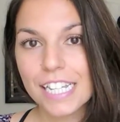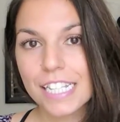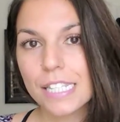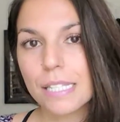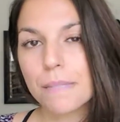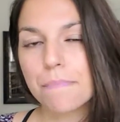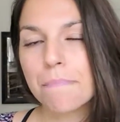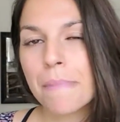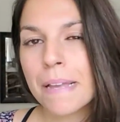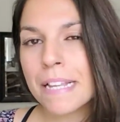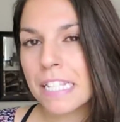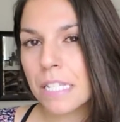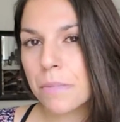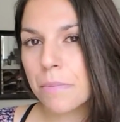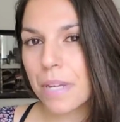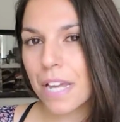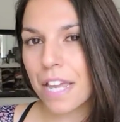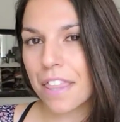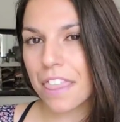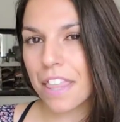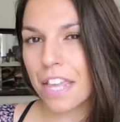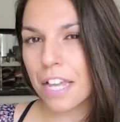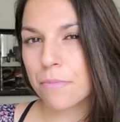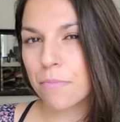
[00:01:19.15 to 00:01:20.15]
It's meant to be,
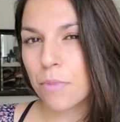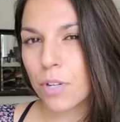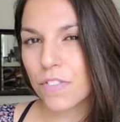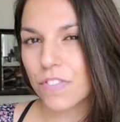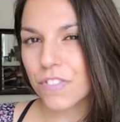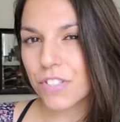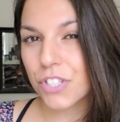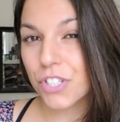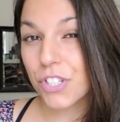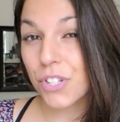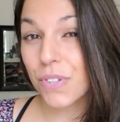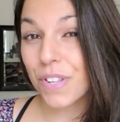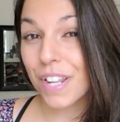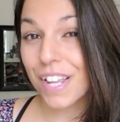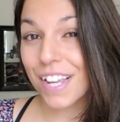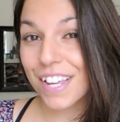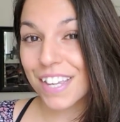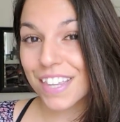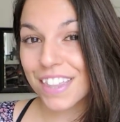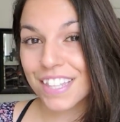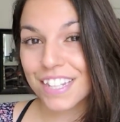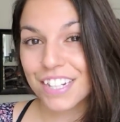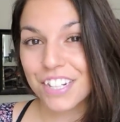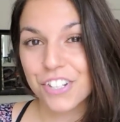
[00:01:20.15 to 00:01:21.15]
I think, more of a
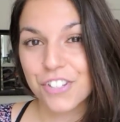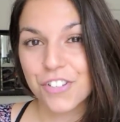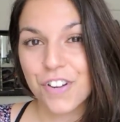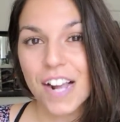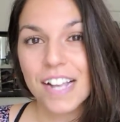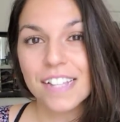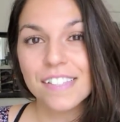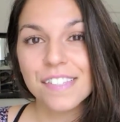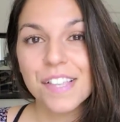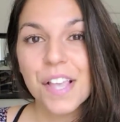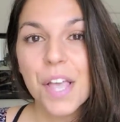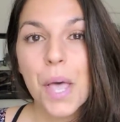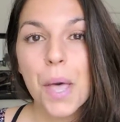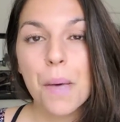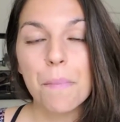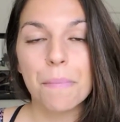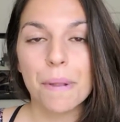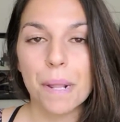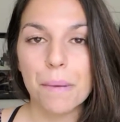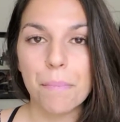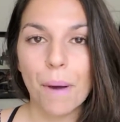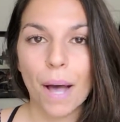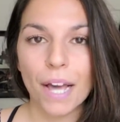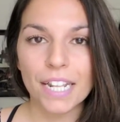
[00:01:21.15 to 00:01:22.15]
tunic than a dress,
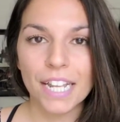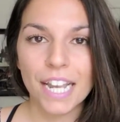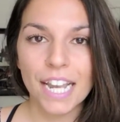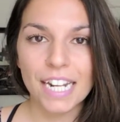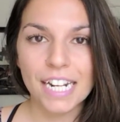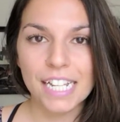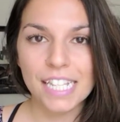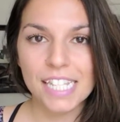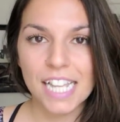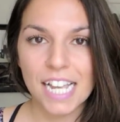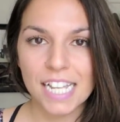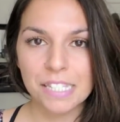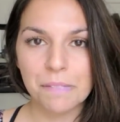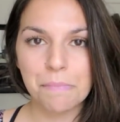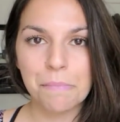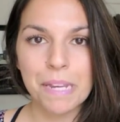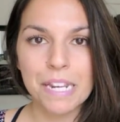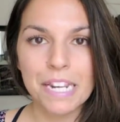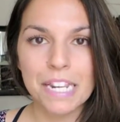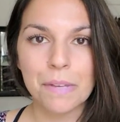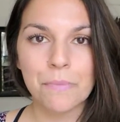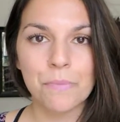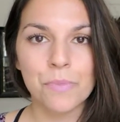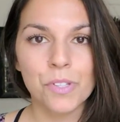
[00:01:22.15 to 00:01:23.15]
but I bought it in a size
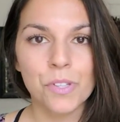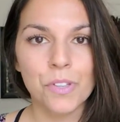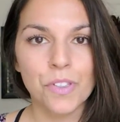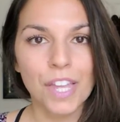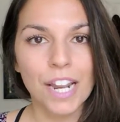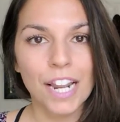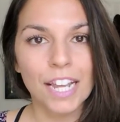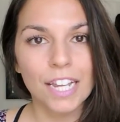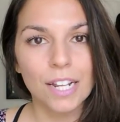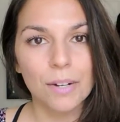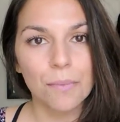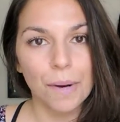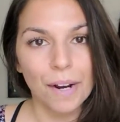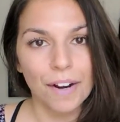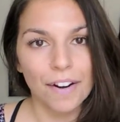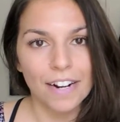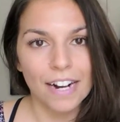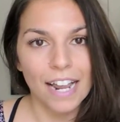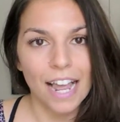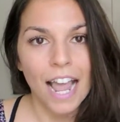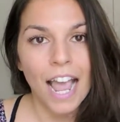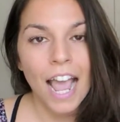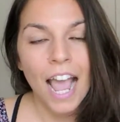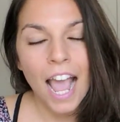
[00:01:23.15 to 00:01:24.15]
medium so that I could wear
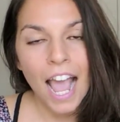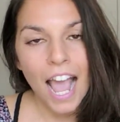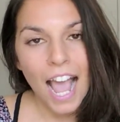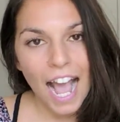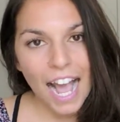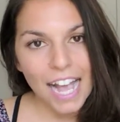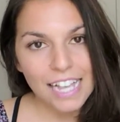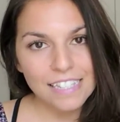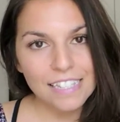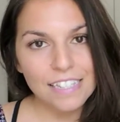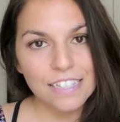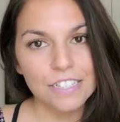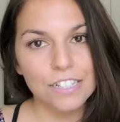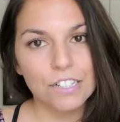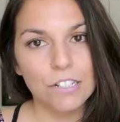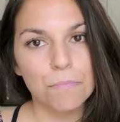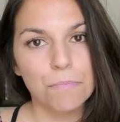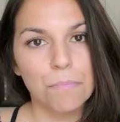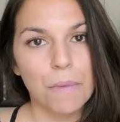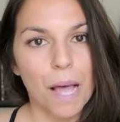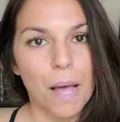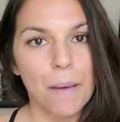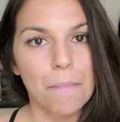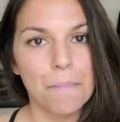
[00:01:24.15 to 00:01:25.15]
it as a
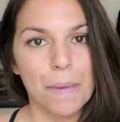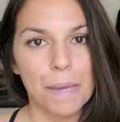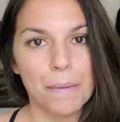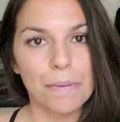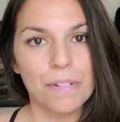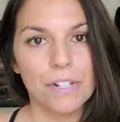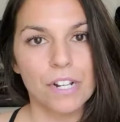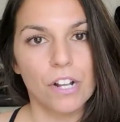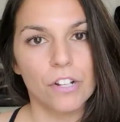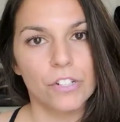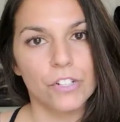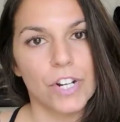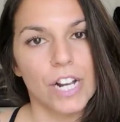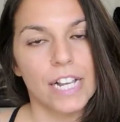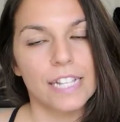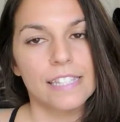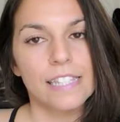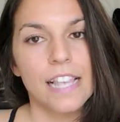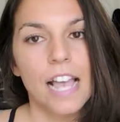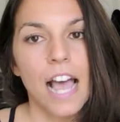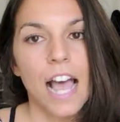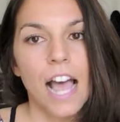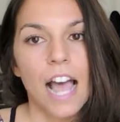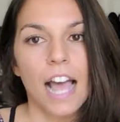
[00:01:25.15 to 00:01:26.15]
little baby doll
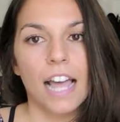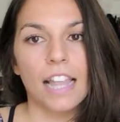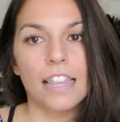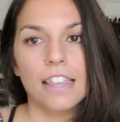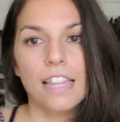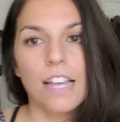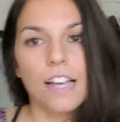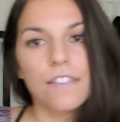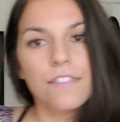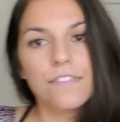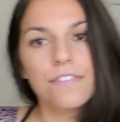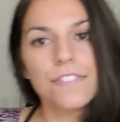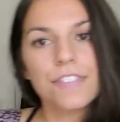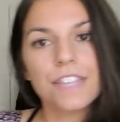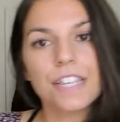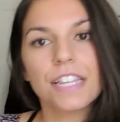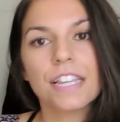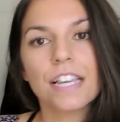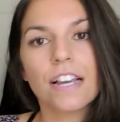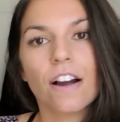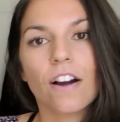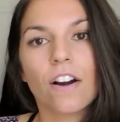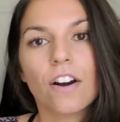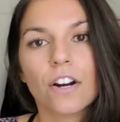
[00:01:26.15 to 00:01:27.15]
dress. I love
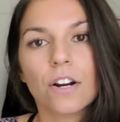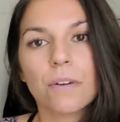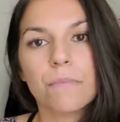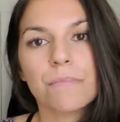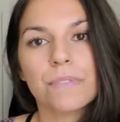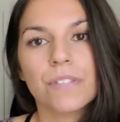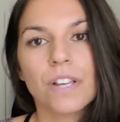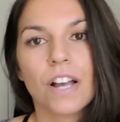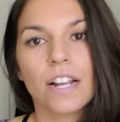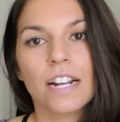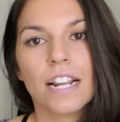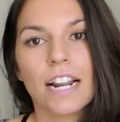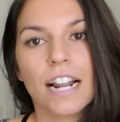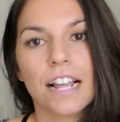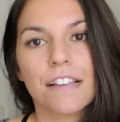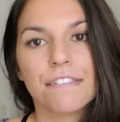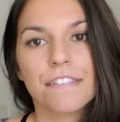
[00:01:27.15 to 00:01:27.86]
the arms on it.